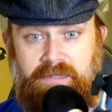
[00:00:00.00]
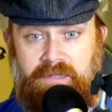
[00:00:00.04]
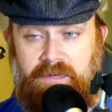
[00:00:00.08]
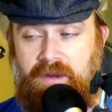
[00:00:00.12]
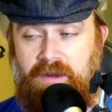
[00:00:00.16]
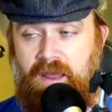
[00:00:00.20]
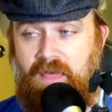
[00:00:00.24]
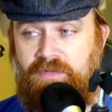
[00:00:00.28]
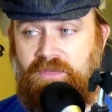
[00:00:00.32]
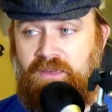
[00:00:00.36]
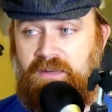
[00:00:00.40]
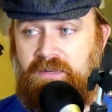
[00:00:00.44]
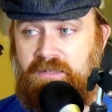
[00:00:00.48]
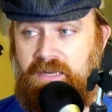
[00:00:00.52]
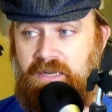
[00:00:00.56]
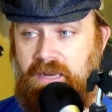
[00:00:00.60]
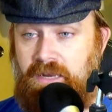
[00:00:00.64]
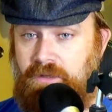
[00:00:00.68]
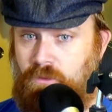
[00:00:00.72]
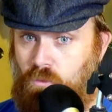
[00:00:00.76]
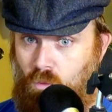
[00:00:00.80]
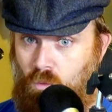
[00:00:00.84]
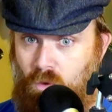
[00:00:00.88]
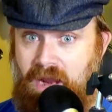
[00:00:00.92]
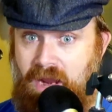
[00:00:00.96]
Yes, and nothing
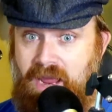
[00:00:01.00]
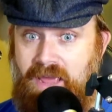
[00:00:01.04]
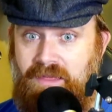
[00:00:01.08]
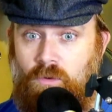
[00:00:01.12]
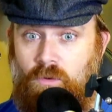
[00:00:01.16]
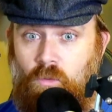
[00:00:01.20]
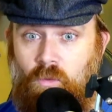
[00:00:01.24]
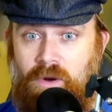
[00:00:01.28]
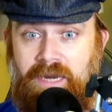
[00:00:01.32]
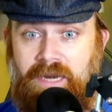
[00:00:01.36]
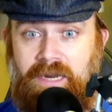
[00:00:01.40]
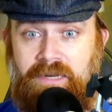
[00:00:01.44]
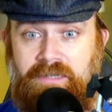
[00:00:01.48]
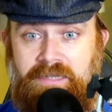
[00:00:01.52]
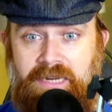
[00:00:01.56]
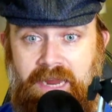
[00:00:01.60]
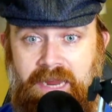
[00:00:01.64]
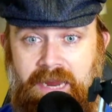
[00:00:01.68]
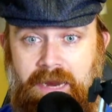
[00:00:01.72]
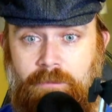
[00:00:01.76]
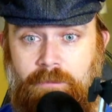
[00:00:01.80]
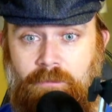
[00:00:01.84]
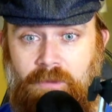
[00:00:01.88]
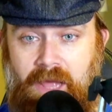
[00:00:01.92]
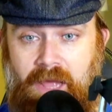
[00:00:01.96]
says we're the winning
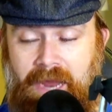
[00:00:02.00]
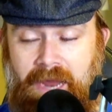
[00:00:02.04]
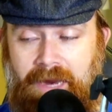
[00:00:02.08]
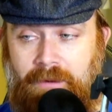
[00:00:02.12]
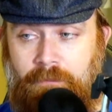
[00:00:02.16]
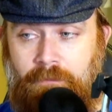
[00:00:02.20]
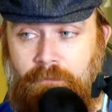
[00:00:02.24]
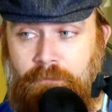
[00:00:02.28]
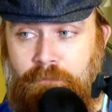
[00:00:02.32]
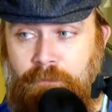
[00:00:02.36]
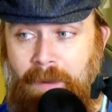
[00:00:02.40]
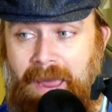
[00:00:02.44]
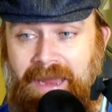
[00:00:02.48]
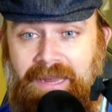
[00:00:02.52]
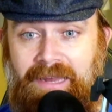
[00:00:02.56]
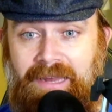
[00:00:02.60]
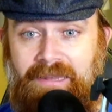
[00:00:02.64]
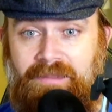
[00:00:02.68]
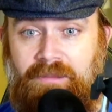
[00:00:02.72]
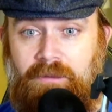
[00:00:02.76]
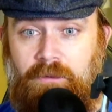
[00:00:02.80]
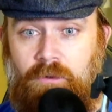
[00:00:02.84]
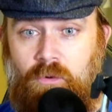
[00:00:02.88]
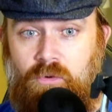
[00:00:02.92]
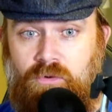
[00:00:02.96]
team like
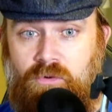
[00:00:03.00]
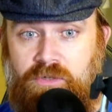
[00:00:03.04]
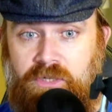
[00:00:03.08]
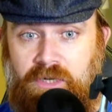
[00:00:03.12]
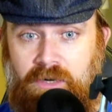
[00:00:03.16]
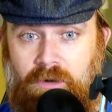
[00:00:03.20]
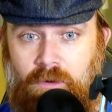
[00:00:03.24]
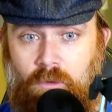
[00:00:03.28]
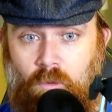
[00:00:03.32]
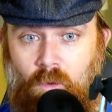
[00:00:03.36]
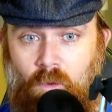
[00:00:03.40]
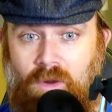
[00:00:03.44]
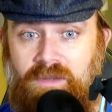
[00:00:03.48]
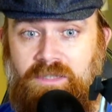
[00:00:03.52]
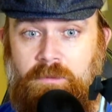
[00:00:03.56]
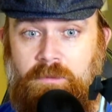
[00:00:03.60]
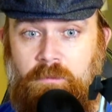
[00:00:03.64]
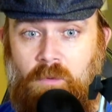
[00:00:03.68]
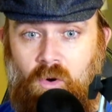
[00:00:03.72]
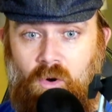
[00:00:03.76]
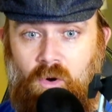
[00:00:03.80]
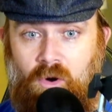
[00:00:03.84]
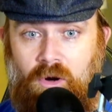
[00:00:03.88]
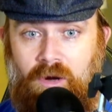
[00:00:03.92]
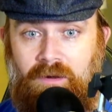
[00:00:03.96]
backing the loser
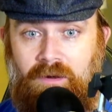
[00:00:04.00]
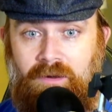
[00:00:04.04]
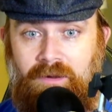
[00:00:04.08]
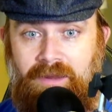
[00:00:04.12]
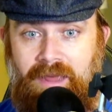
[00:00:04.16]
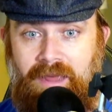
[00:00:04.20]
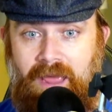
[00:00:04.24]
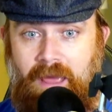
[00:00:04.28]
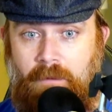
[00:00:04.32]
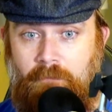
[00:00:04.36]
once more.